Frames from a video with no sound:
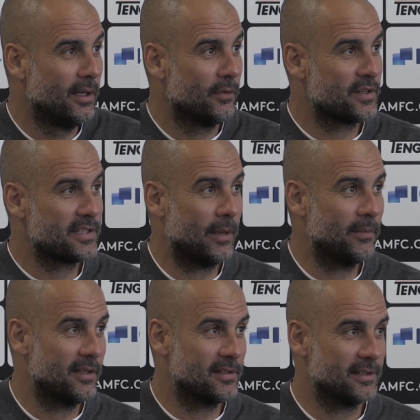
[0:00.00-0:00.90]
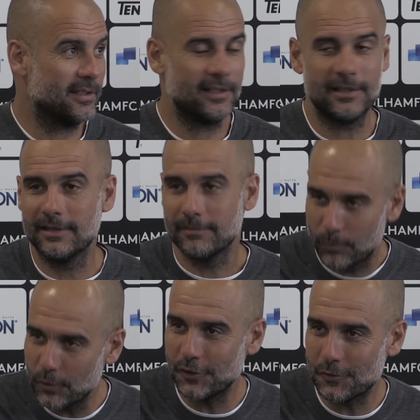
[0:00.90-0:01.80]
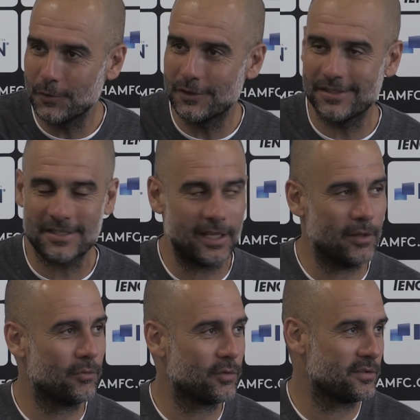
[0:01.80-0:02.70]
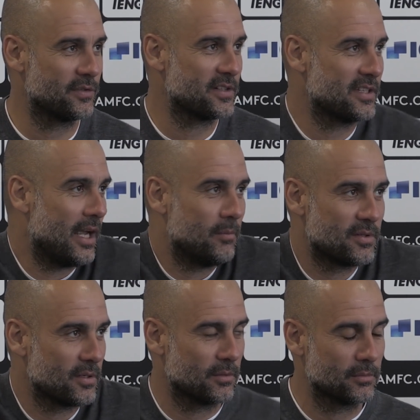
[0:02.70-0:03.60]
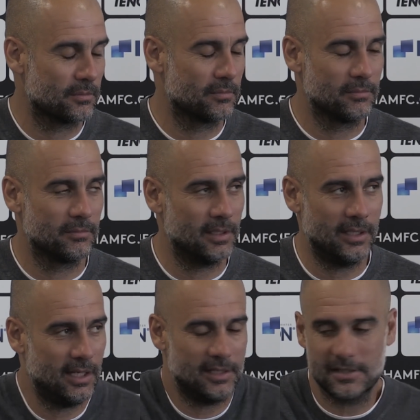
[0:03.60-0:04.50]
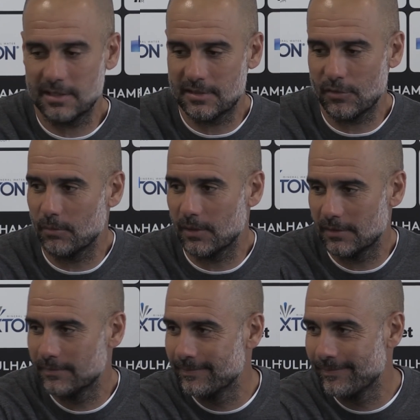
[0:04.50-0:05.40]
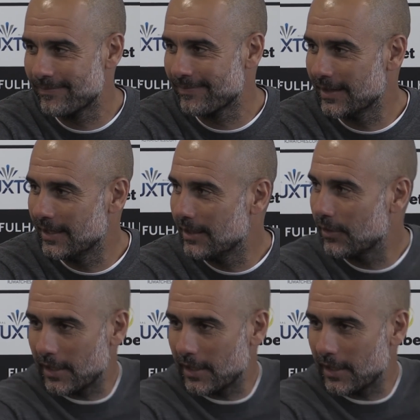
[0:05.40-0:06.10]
First time this is in British British stadium for its first time. So at the end it's it's normal. Okay,